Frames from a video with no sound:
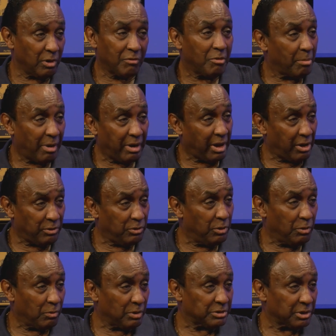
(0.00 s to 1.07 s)
Everybody I
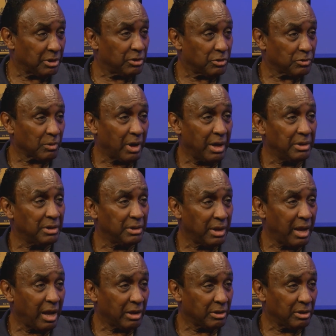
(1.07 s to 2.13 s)
knew was in a trade, and they
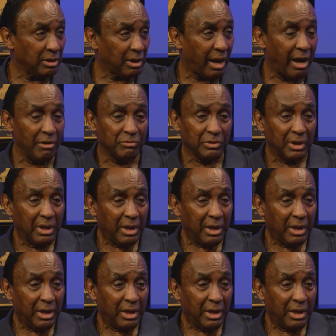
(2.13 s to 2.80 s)
had good lives.